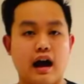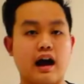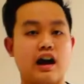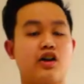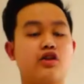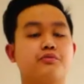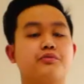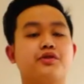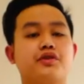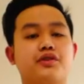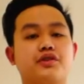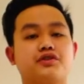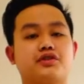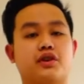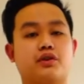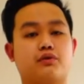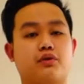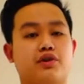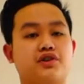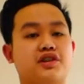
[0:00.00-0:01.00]
I hope you
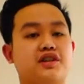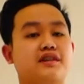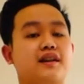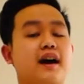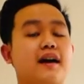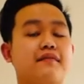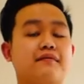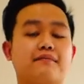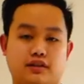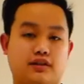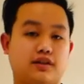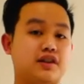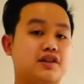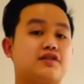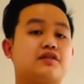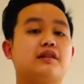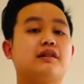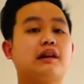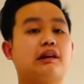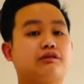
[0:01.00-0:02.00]
enjoyed watching that.
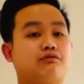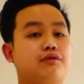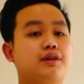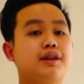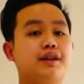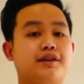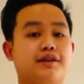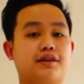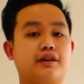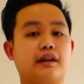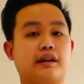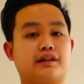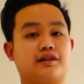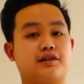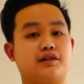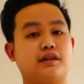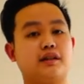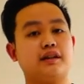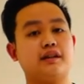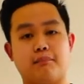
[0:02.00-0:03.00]
This turned out really good
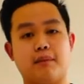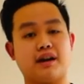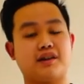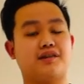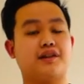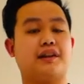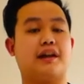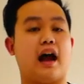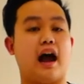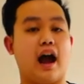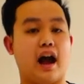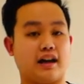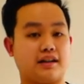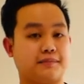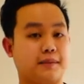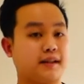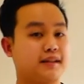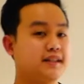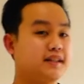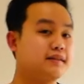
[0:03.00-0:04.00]
actually, better than I
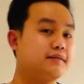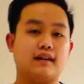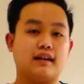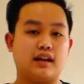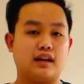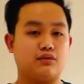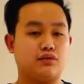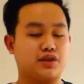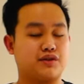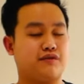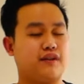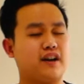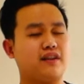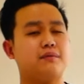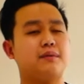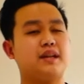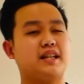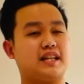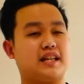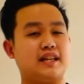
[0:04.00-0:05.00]
expected. It was
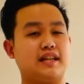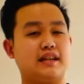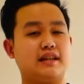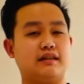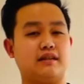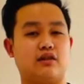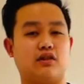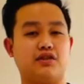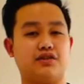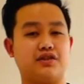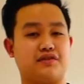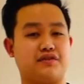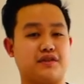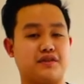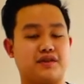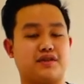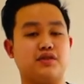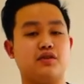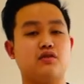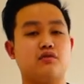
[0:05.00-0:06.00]
very meaty, although
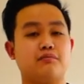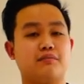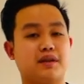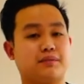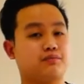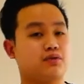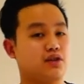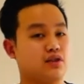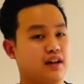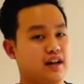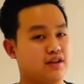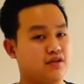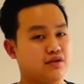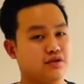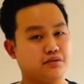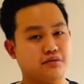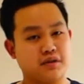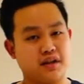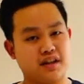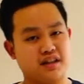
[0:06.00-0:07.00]
there is no meat product at
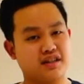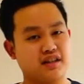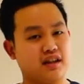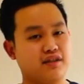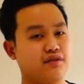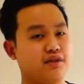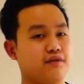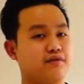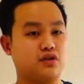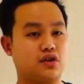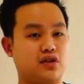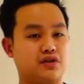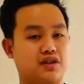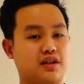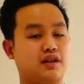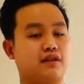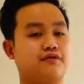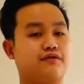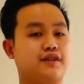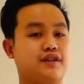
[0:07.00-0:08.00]
all. It's even
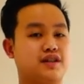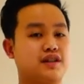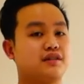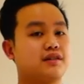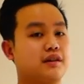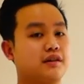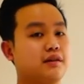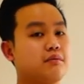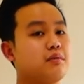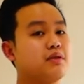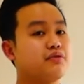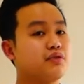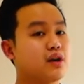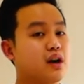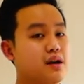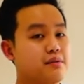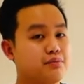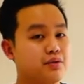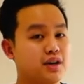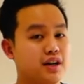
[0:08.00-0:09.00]
considered vegetarian
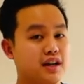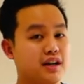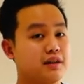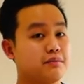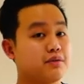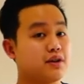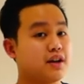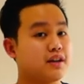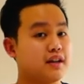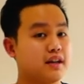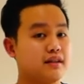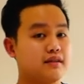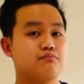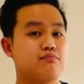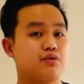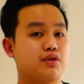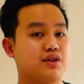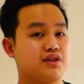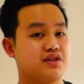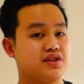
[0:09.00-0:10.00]
before I put it in the bread
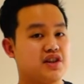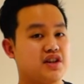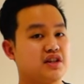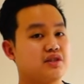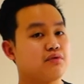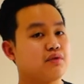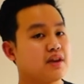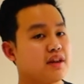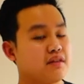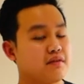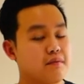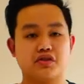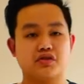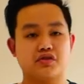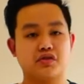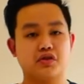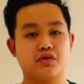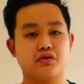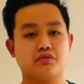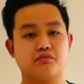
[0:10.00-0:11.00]
and put cheese with it.
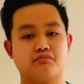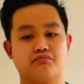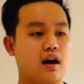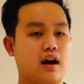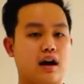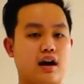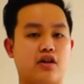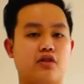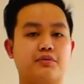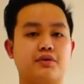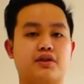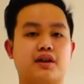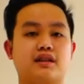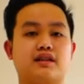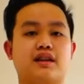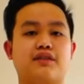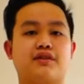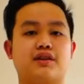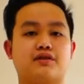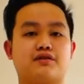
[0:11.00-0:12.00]
So I hope you
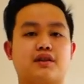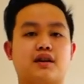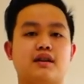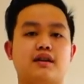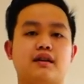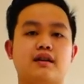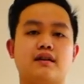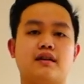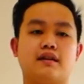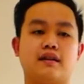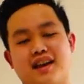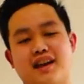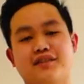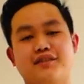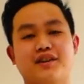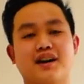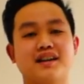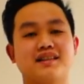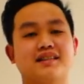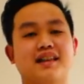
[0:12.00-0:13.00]
guys give it a try.
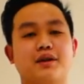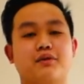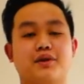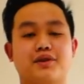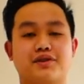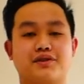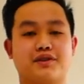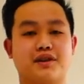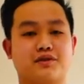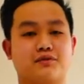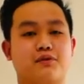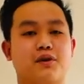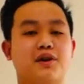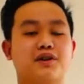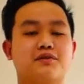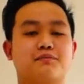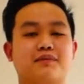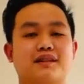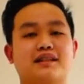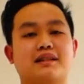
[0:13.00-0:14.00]
If you guys like what you just
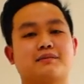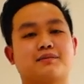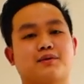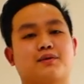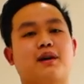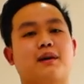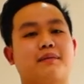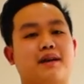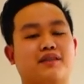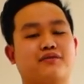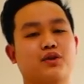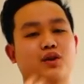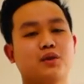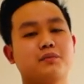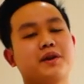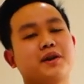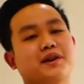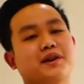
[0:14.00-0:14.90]
watched, please subscribe and follow me on